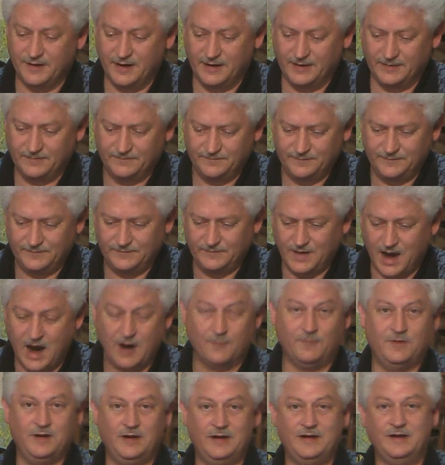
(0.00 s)
thing,
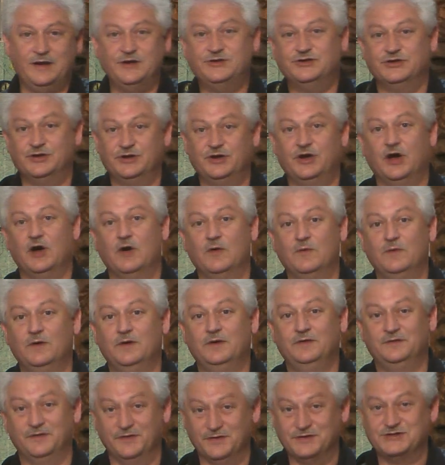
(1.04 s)
I really need you to go
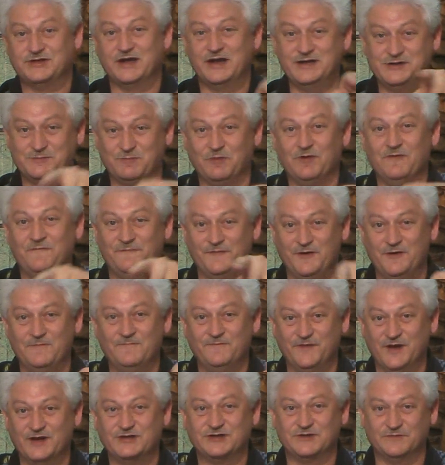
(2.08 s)
to the Statesboro
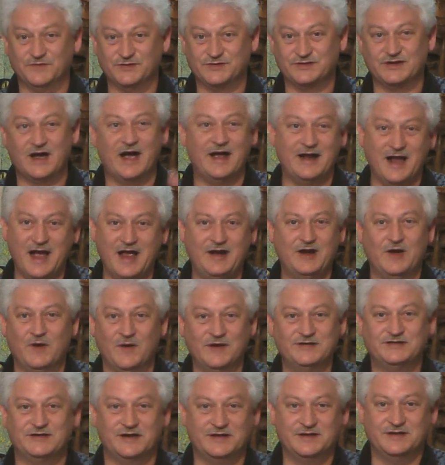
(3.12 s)
Film Festival site. I
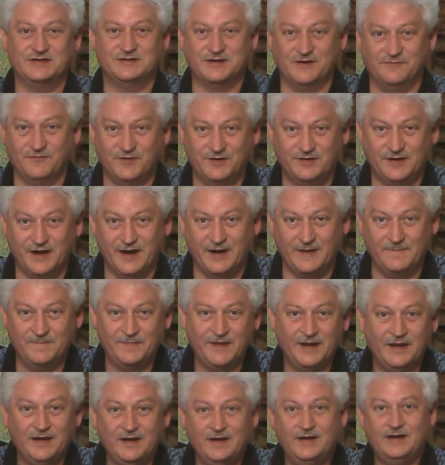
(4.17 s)
know I say this every day.
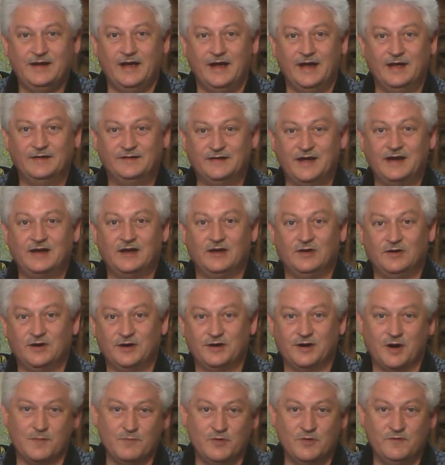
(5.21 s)
And take a
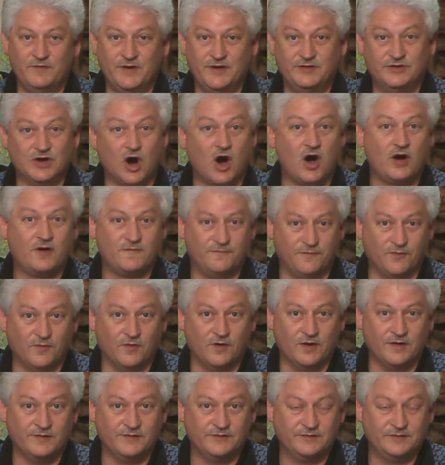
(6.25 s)
look at our movie, Dark
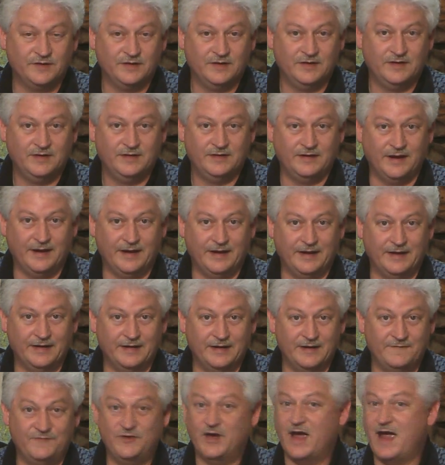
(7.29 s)
Forest.
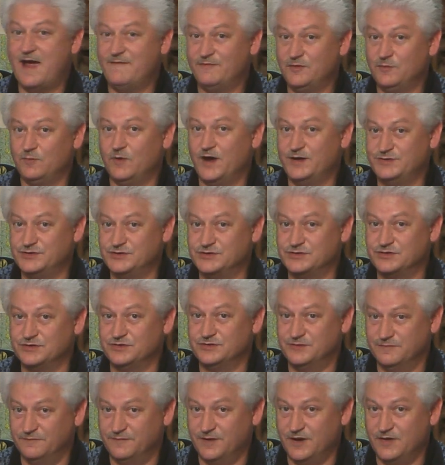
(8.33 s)
And if you haven't
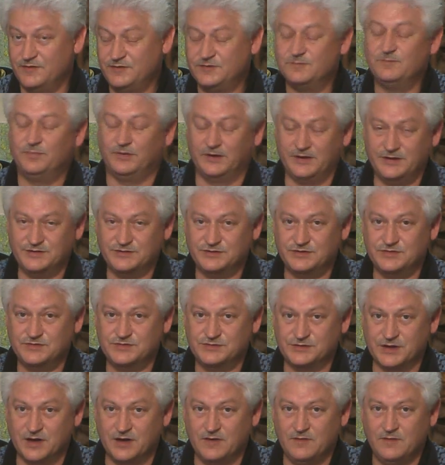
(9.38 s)
registered to vote, please
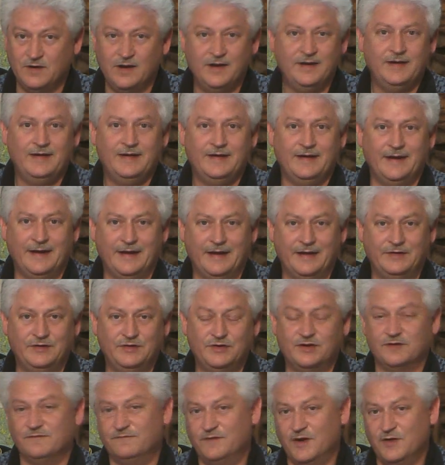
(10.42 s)
do so. And
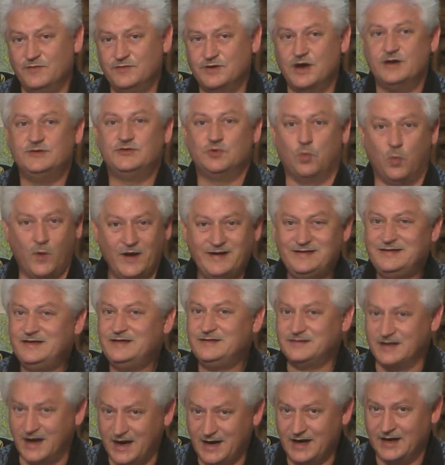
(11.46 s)
you can vote
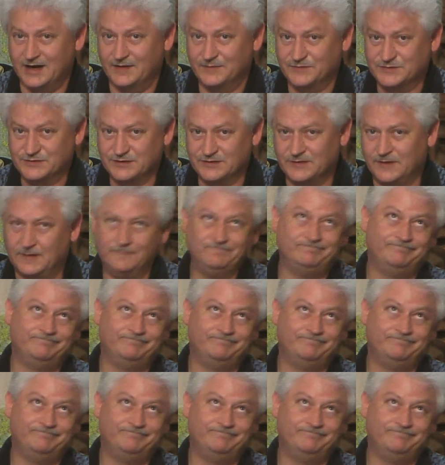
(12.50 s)
20 times.